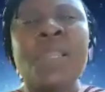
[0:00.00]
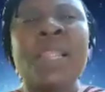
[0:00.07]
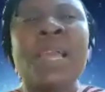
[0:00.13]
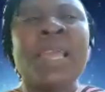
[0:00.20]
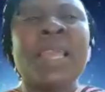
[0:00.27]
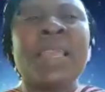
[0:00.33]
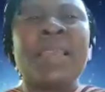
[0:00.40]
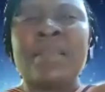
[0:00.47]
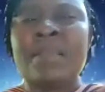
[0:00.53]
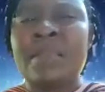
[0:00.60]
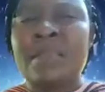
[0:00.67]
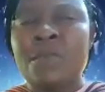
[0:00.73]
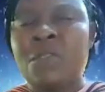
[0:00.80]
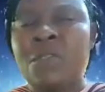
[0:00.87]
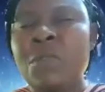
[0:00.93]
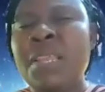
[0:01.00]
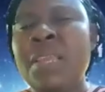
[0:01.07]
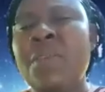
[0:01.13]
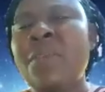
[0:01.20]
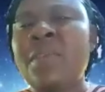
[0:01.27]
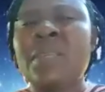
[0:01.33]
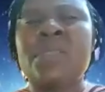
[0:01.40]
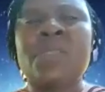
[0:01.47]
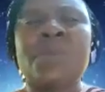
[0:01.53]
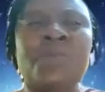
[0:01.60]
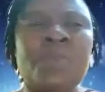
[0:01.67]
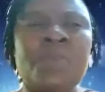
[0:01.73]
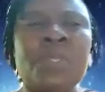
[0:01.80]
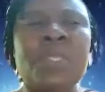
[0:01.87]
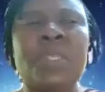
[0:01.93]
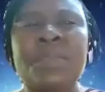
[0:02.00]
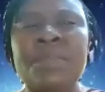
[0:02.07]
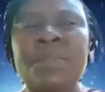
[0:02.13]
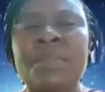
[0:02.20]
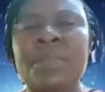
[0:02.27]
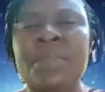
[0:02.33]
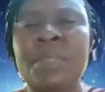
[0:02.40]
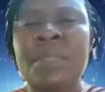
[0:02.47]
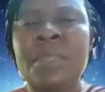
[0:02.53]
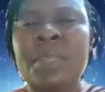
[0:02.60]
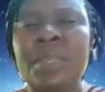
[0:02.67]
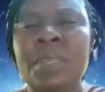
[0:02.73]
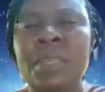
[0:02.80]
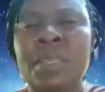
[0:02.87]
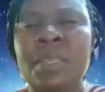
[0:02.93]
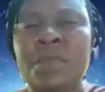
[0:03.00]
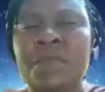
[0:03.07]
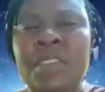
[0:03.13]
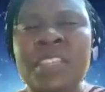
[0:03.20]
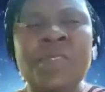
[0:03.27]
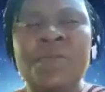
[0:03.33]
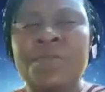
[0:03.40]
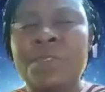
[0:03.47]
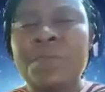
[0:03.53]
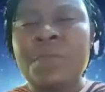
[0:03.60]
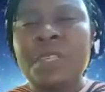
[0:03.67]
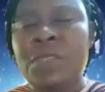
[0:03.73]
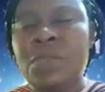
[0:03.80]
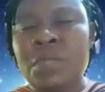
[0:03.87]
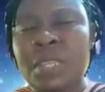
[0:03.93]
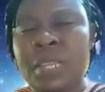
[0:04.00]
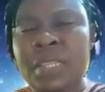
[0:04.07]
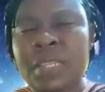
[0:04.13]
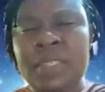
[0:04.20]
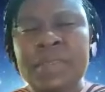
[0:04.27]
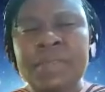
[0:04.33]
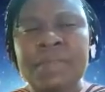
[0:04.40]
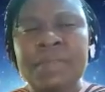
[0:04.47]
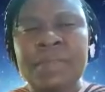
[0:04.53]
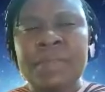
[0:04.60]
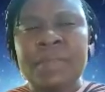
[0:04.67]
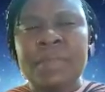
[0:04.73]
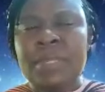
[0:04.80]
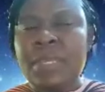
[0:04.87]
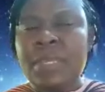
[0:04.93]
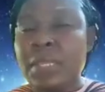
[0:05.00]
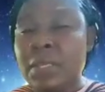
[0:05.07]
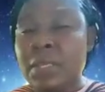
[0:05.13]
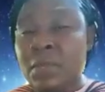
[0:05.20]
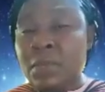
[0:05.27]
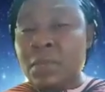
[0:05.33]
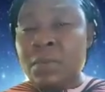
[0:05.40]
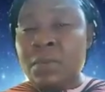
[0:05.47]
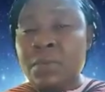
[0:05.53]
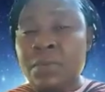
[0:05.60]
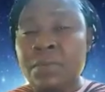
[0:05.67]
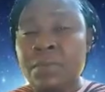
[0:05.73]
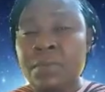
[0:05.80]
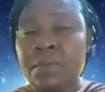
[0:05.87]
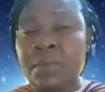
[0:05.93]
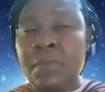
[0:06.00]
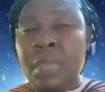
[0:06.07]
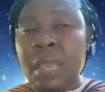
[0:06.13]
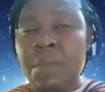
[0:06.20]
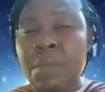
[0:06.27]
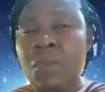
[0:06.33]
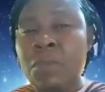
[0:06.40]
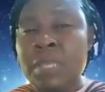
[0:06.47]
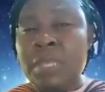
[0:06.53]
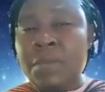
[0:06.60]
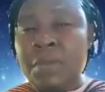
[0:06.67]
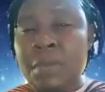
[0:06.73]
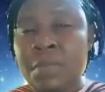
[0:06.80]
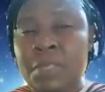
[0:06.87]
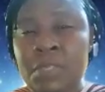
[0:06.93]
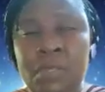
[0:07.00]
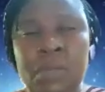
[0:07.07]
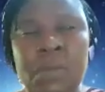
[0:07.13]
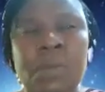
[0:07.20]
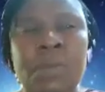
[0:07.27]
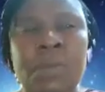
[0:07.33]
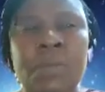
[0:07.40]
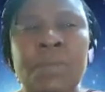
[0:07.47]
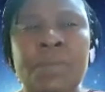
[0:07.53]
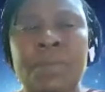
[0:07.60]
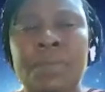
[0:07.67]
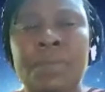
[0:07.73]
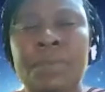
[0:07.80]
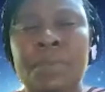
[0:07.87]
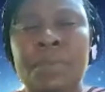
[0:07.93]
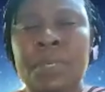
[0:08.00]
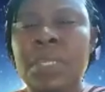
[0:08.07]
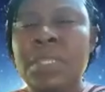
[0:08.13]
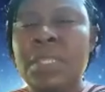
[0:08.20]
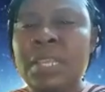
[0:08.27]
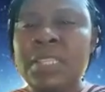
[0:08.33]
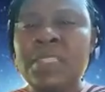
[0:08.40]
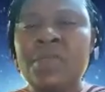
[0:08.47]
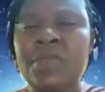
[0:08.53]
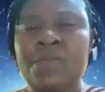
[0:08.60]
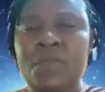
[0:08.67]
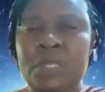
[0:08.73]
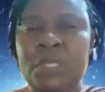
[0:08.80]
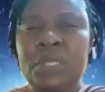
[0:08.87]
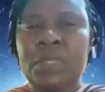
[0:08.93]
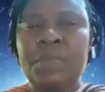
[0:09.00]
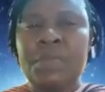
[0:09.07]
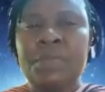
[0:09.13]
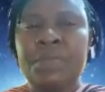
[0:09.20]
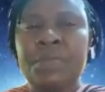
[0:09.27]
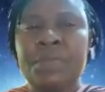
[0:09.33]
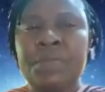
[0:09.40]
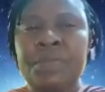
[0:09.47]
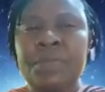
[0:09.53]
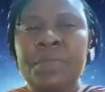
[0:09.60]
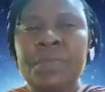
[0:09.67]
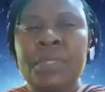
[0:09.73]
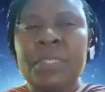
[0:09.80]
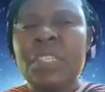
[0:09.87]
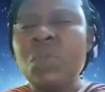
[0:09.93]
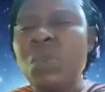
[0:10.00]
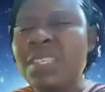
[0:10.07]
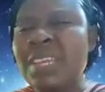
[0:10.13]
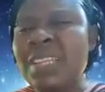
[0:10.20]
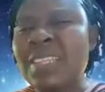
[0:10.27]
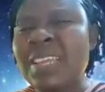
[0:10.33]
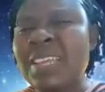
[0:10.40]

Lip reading: like Funmilayo Ransomkuti, the first female student in our school, Abeokuta Grammar School, in 1914. She was an